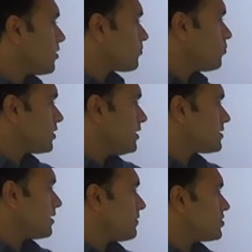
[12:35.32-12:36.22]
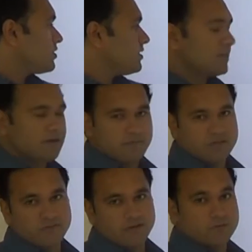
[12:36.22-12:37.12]
output keys, unmeshed keys and
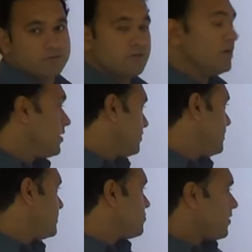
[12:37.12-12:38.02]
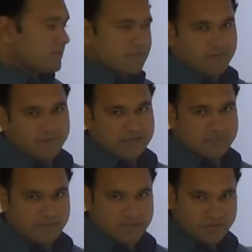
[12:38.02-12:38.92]
unmeshed values. These two are
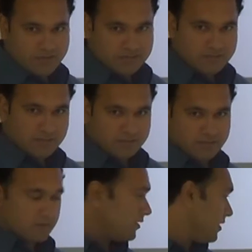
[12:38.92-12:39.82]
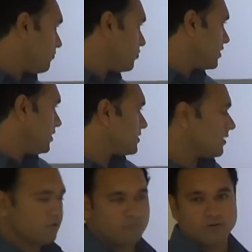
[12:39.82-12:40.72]
self-explanatories, the input keys
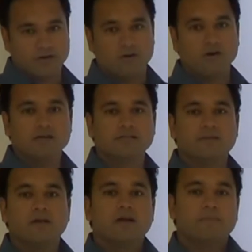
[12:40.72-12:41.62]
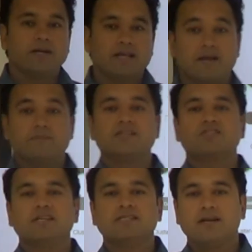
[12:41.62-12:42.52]
and output records, but the
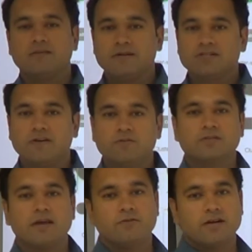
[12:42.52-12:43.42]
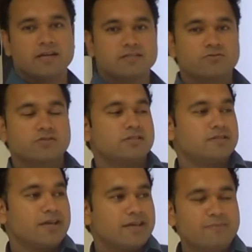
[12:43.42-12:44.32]
unmeshed keys and unmeshed values I would like to
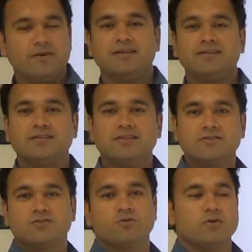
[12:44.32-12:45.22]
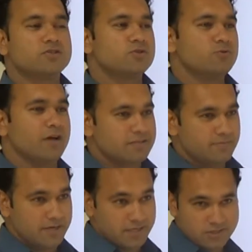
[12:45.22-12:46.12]
take a minute so as to
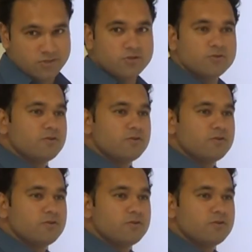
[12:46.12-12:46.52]
explain it to you